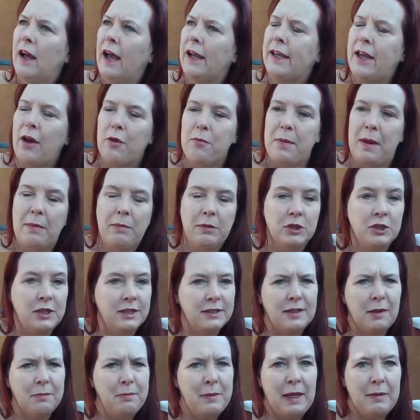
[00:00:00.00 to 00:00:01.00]
I can't remember.
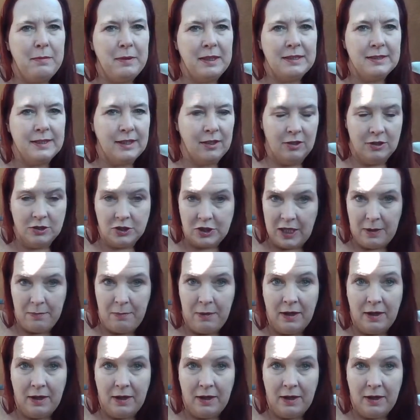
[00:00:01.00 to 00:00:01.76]
She said maybe Sarah J.